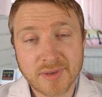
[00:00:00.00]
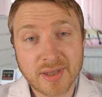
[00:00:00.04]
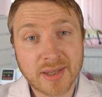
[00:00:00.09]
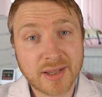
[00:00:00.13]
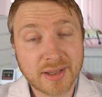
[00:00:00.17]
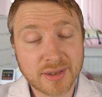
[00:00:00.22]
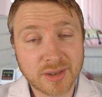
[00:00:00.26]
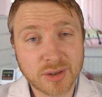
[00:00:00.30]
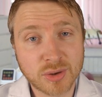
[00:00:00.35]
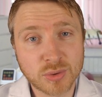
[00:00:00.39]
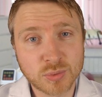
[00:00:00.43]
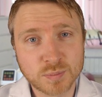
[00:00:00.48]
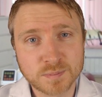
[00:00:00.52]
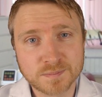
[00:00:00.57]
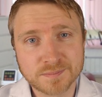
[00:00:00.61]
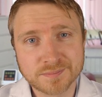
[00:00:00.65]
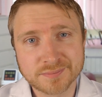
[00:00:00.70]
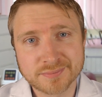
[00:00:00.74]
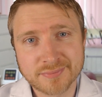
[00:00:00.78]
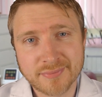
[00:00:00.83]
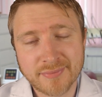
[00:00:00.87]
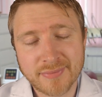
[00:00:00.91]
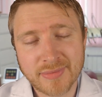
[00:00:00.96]
Hello.
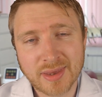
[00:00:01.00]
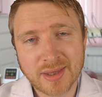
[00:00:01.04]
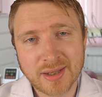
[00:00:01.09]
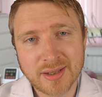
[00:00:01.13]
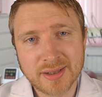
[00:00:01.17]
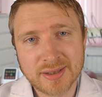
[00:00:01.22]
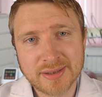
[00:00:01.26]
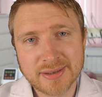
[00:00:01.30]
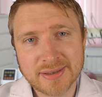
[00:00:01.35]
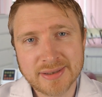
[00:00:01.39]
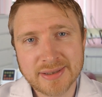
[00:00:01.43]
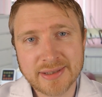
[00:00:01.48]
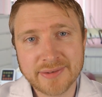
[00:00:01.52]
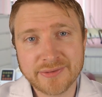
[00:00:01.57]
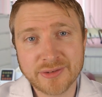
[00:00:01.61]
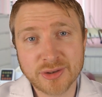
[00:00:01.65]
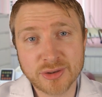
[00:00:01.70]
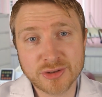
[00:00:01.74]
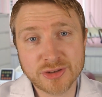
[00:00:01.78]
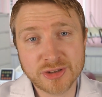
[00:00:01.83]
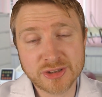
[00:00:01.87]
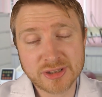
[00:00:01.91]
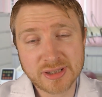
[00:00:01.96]
If
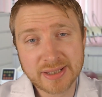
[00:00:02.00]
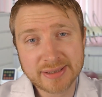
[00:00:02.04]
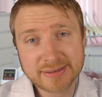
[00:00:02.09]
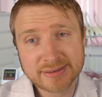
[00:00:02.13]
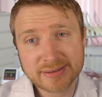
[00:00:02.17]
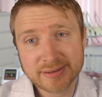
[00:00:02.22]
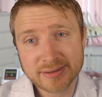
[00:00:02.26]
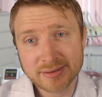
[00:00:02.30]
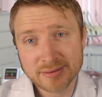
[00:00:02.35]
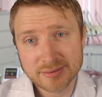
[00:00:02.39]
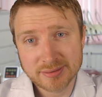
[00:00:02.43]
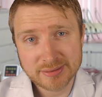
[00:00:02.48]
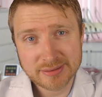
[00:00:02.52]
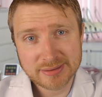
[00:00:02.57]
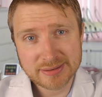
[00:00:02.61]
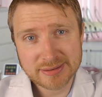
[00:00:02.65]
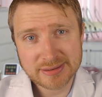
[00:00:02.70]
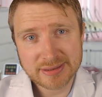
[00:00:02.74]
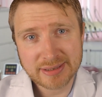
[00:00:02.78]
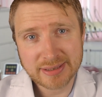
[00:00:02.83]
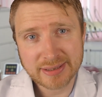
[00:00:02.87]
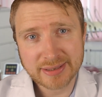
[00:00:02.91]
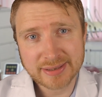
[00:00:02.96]
you'd just like to
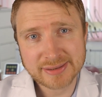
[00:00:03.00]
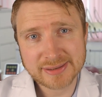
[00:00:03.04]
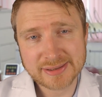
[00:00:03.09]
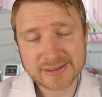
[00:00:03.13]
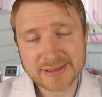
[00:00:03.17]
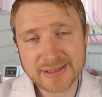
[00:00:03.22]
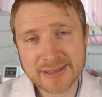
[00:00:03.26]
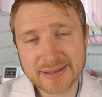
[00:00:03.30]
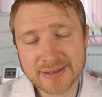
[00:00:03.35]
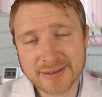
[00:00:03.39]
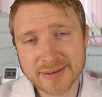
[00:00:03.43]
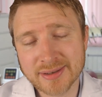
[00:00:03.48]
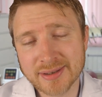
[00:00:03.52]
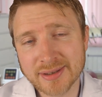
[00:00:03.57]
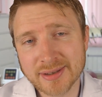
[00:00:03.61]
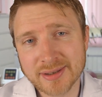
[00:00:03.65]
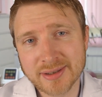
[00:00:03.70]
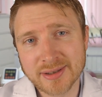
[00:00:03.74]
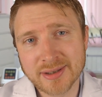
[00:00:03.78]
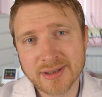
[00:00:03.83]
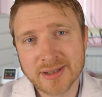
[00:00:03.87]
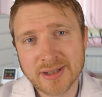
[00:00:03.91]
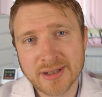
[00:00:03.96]
take a seat in the
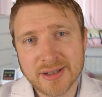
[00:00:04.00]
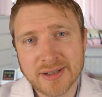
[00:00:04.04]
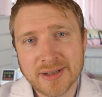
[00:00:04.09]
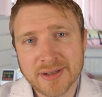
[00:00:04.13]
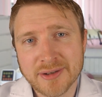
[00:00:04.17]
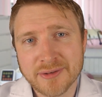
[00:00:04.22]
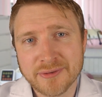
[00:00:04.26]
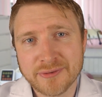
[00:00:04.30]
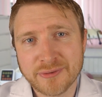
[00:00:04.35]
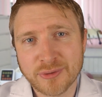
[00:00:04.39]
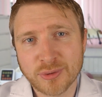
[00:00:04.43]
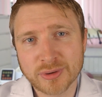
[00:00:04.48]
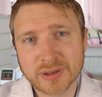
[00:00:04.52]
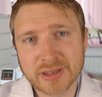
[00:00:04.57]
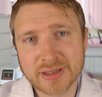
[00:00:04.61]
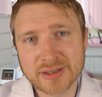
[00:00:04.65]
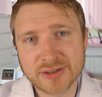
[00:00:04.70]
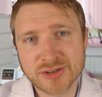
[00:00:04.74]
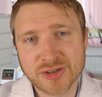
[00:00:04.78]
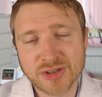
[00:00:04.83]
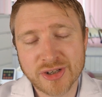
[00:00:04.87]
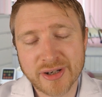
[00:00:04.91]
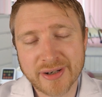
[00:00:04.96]
folding
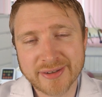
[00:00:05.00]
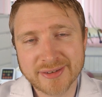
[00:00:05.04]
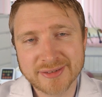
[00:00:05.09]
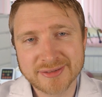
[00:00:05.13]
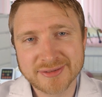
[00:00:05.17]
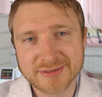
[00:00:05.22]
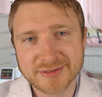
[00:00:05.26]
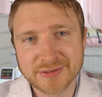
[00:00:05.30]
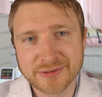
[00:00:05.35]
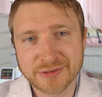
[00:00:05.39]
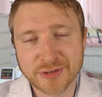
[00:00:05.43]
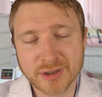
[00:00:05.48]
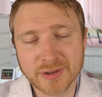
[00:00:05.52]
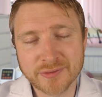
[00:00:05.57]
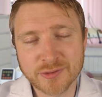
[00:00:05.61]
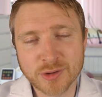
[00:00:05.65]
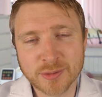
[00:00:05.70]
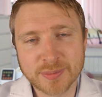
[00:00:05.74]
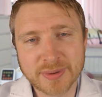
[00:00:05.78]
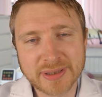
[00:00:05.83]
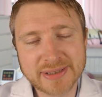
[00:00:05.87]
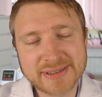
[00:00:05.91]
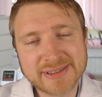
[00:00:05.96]
chair in front of you,
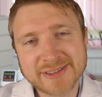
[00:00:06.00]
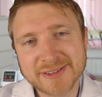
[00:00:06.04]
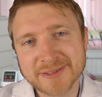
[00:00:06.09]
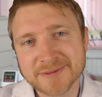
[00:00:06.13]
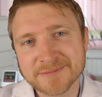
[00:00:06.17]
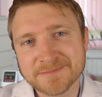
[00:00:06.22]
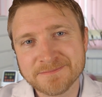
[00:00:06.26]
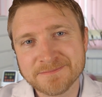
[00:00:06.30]
please.